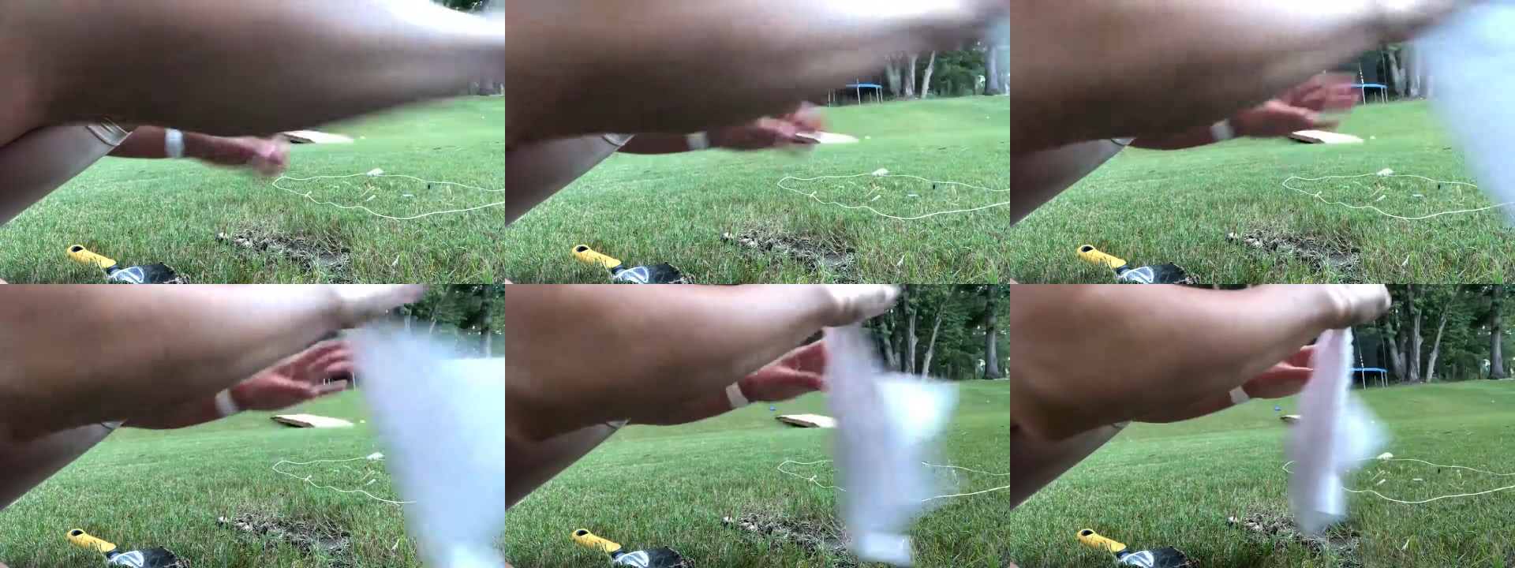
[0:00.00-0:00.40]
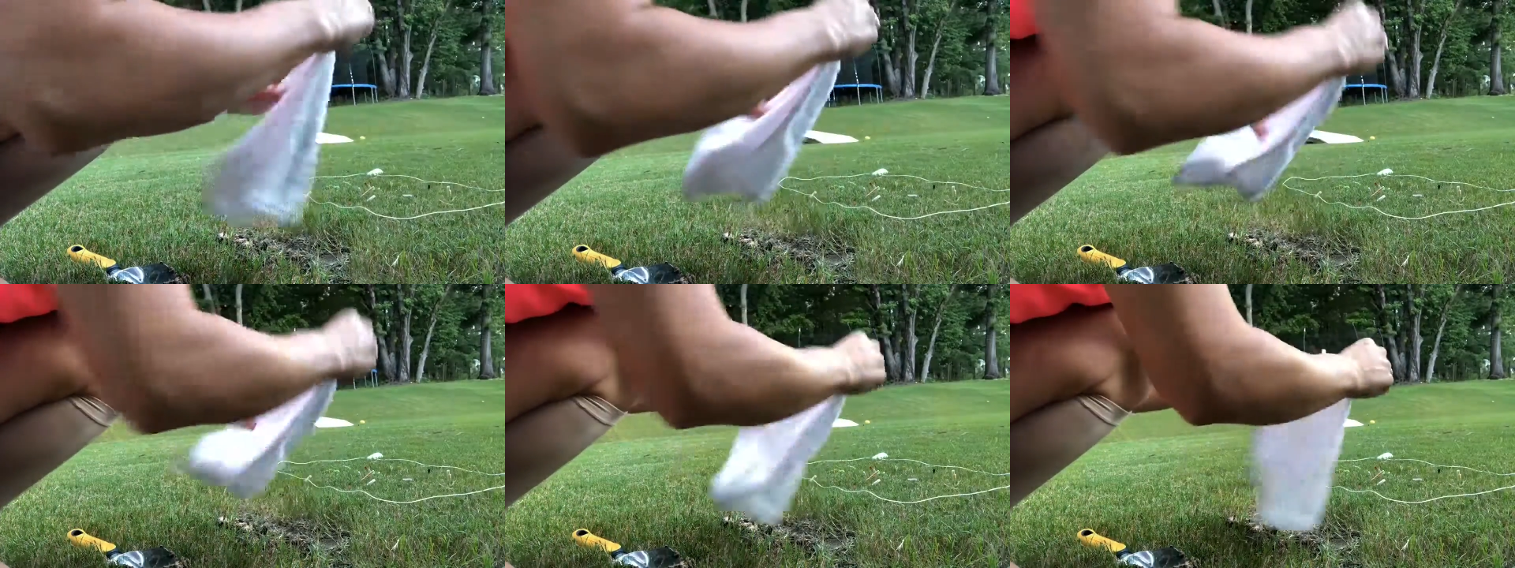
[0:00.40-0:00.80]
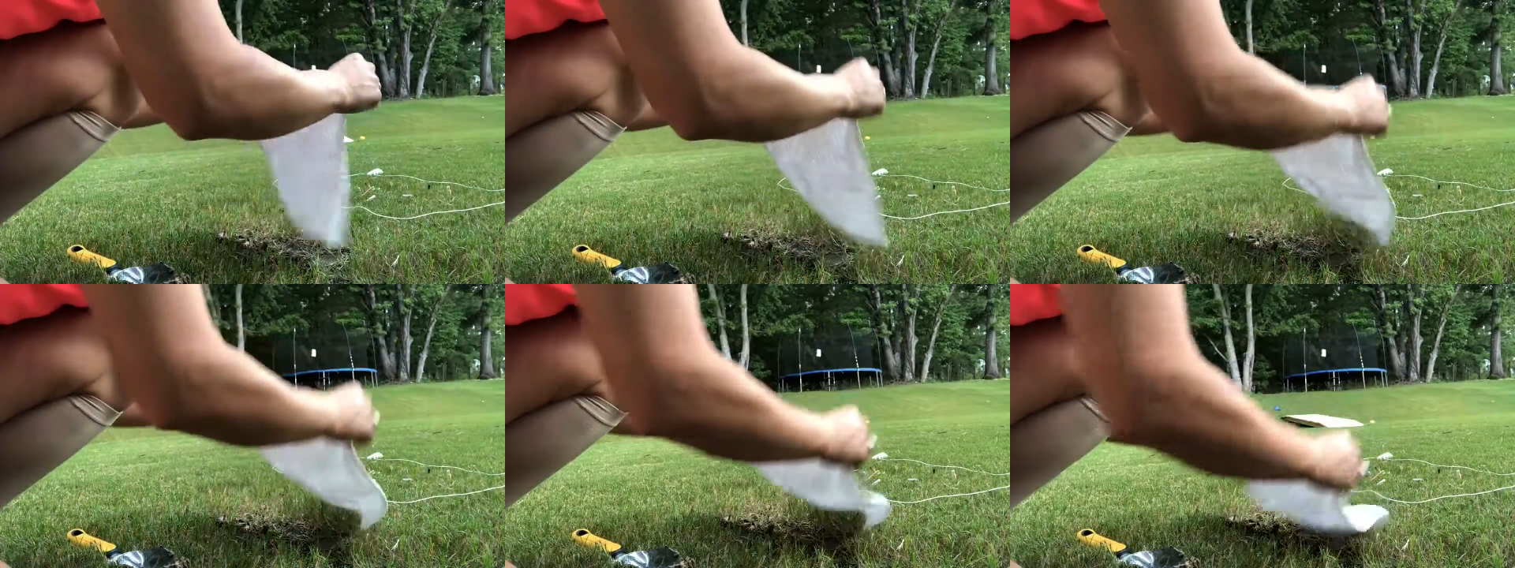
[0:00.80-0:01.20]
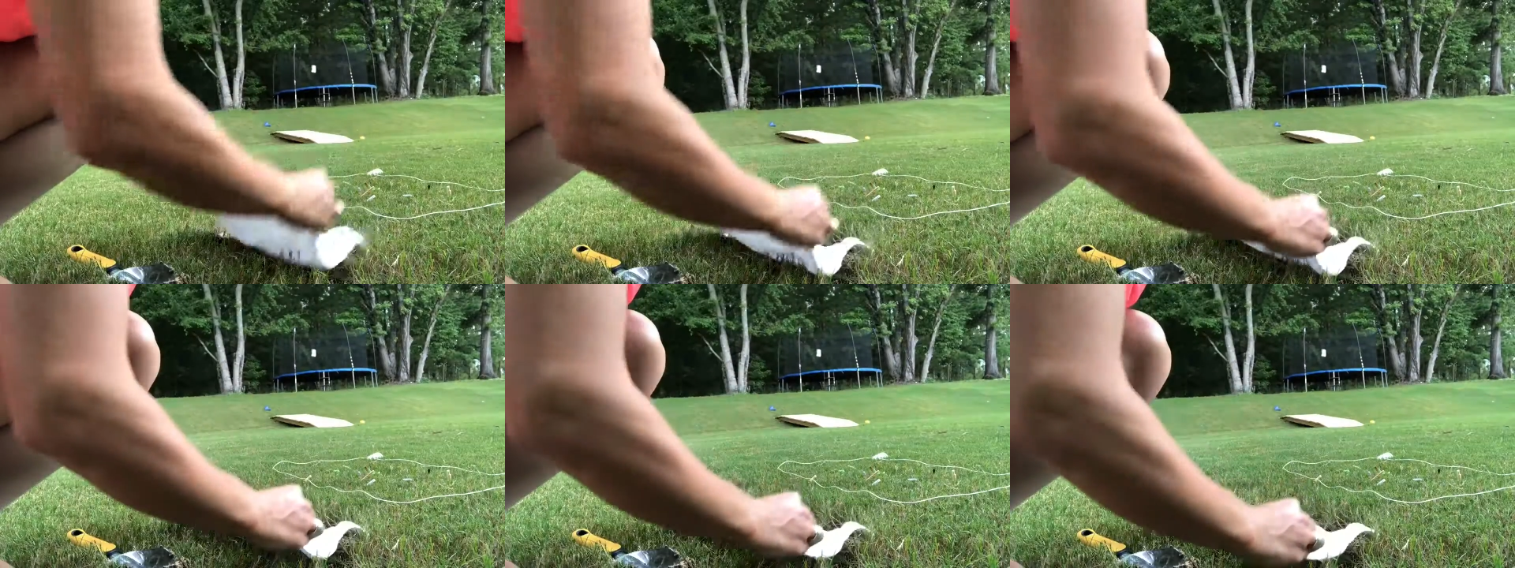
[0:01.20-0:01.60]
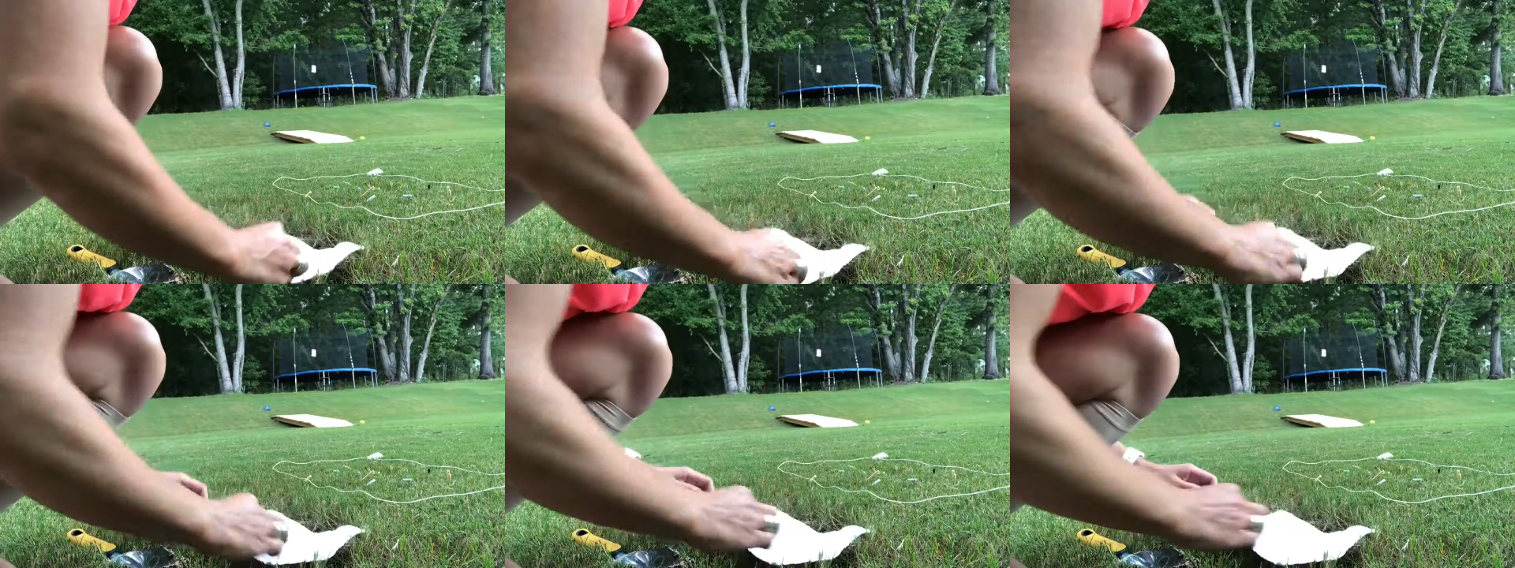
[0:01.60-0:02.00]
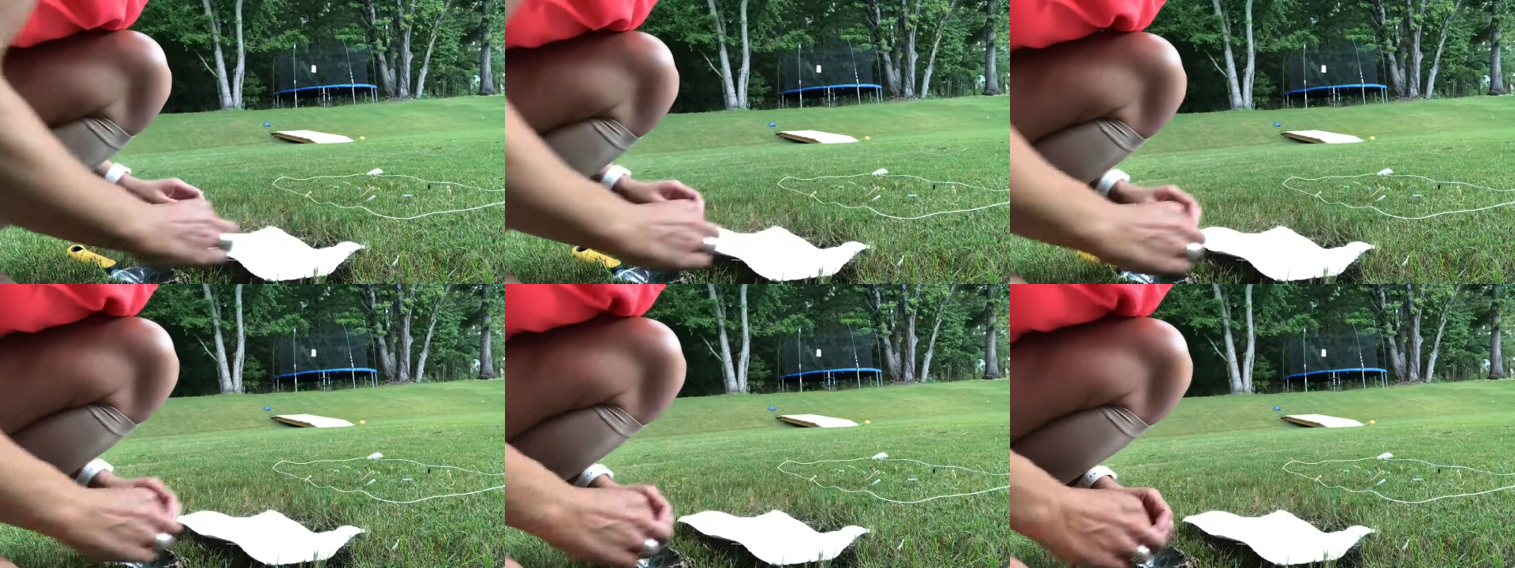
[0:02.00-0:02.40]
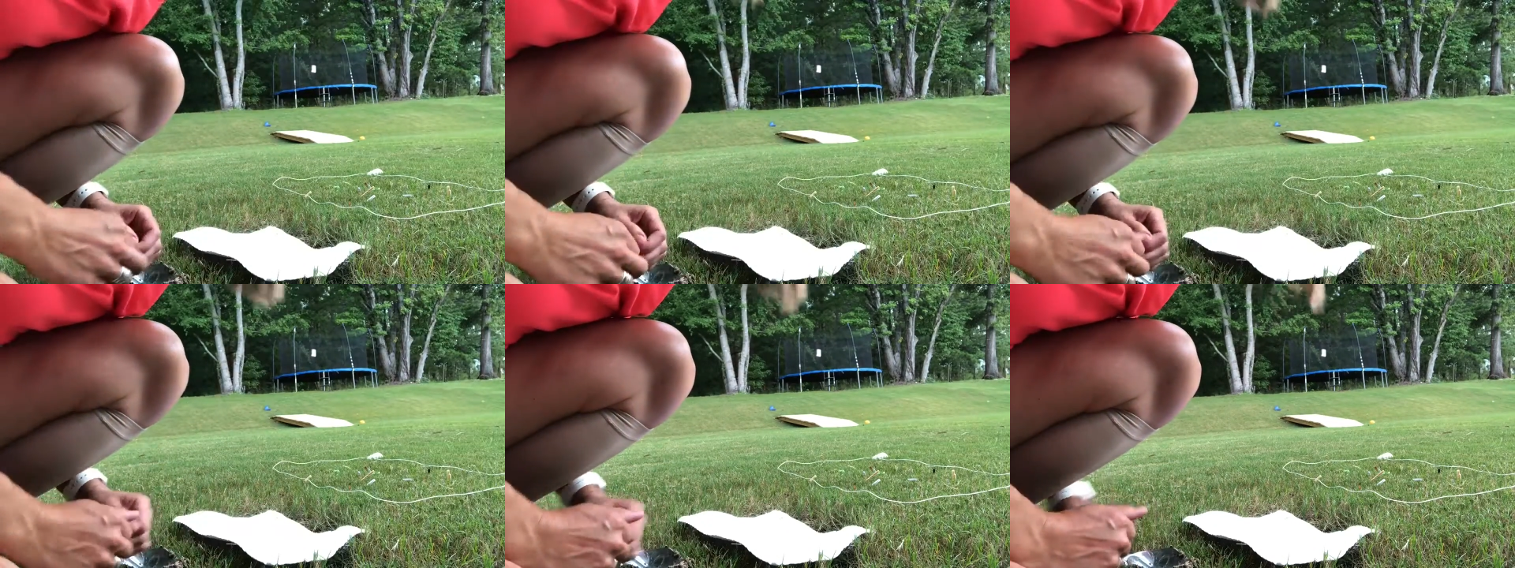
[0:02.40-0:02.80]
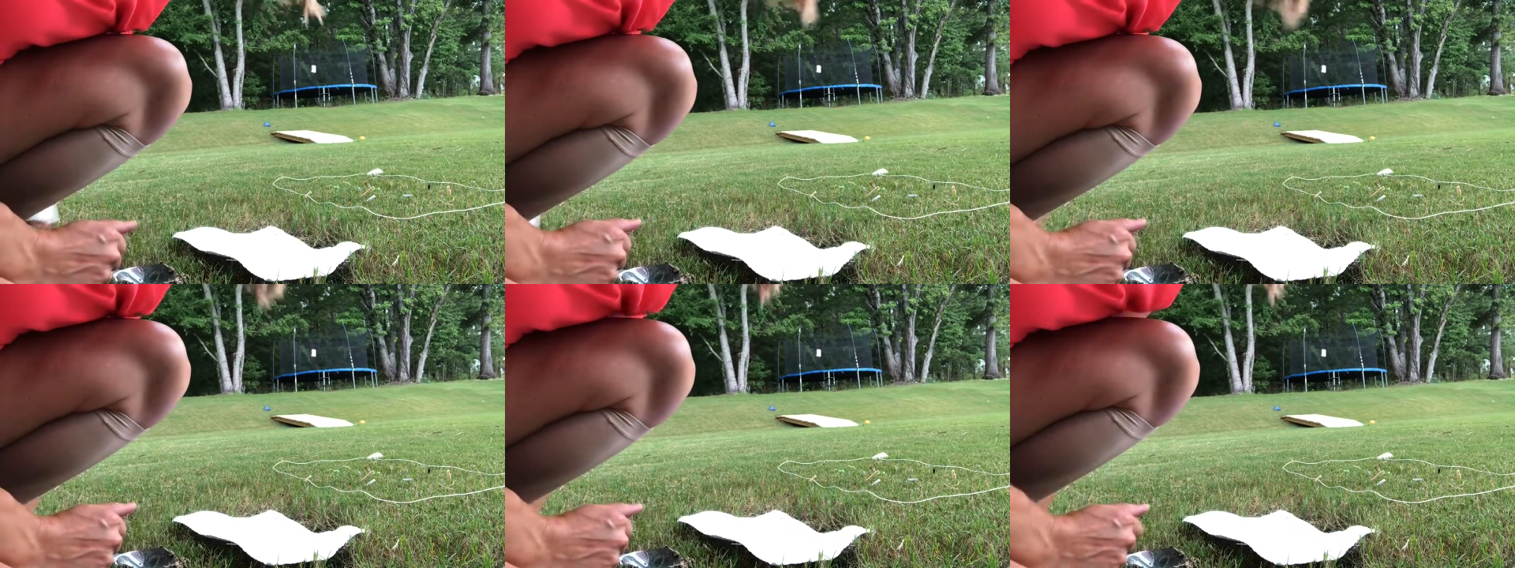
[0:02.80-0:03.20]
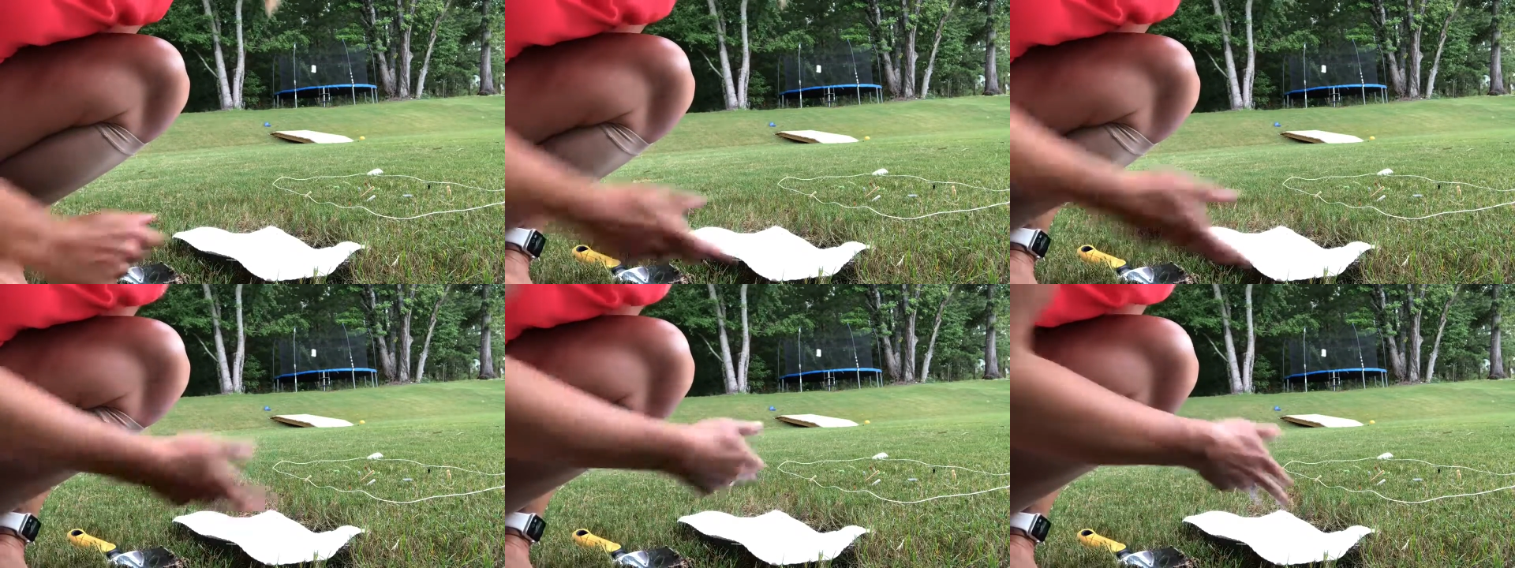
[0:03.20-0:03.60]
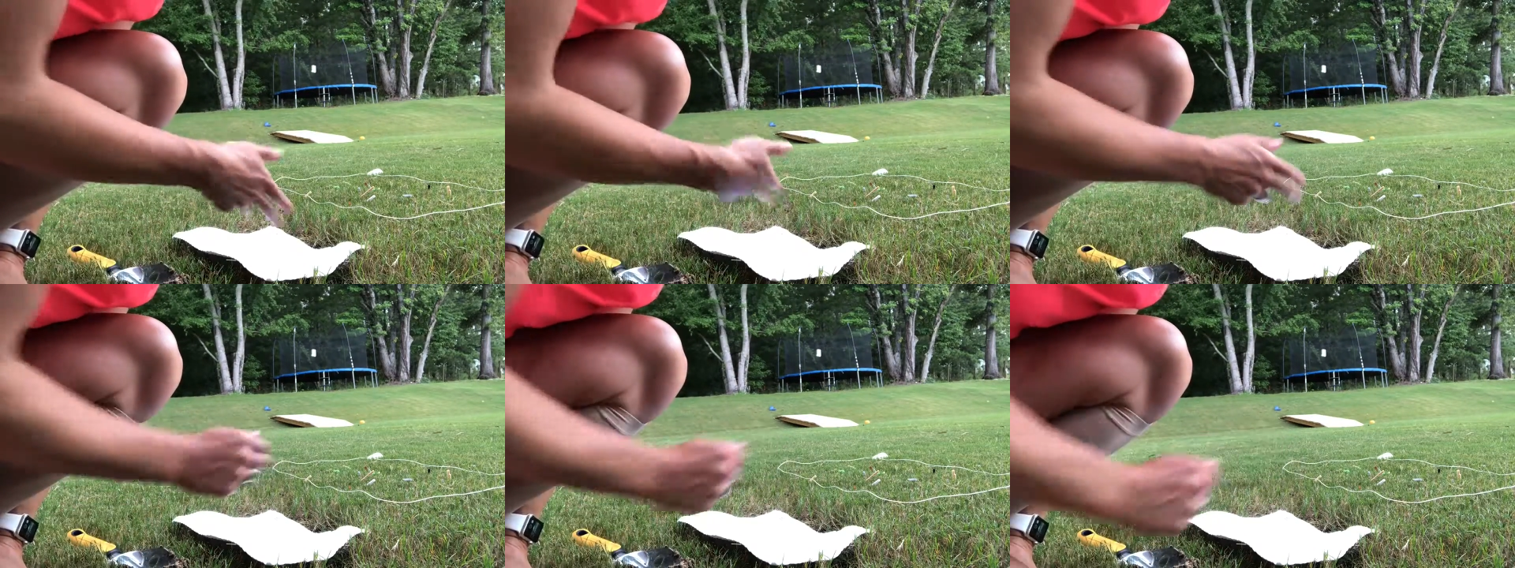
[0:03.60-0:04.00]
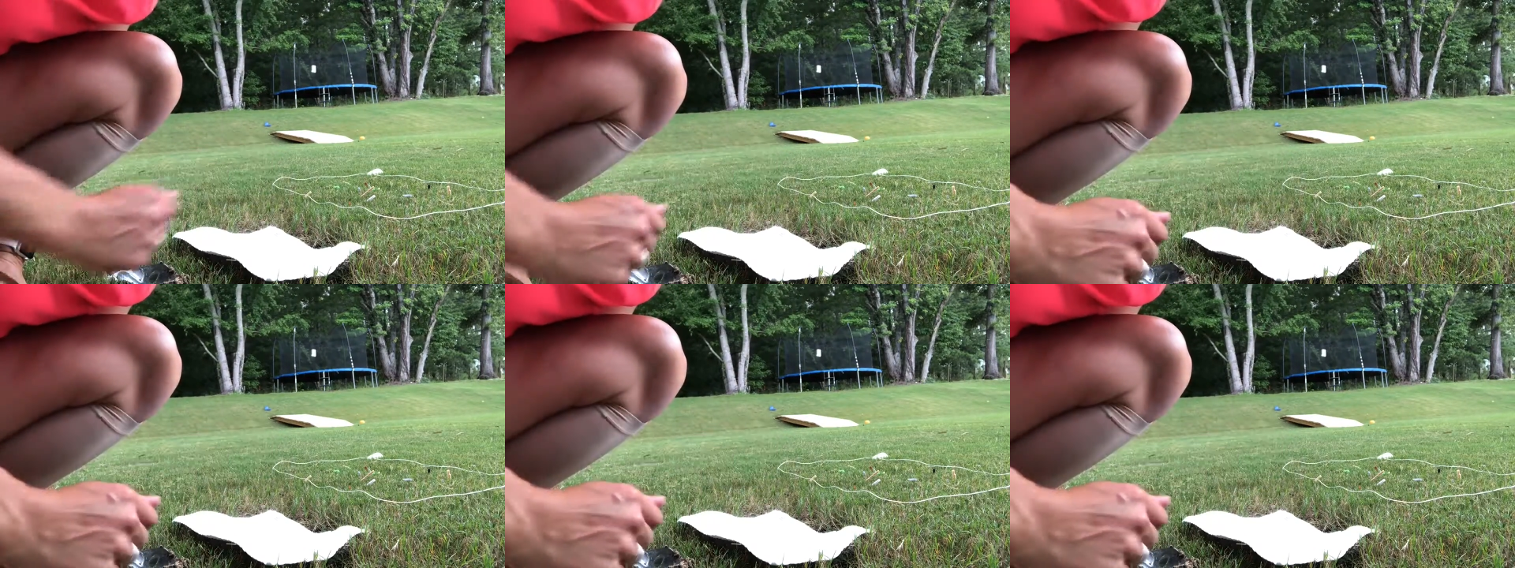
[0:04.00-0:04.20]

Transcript: [unreadable: no face in view]